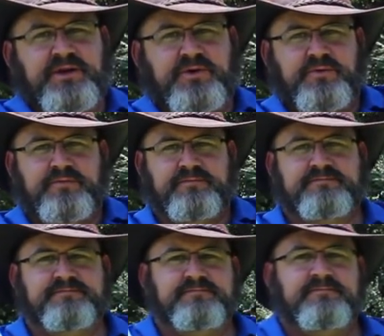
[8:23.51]
new.
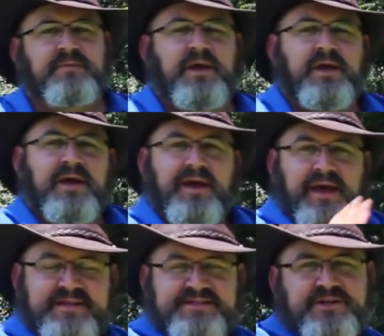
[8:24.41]

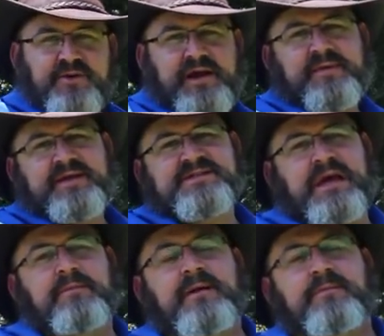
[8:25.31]
Instagram has
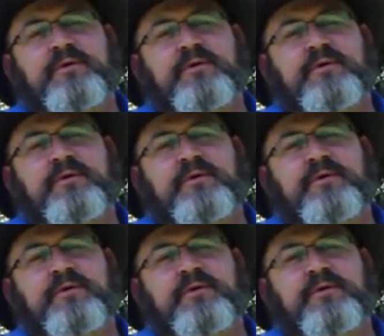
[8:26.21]
come up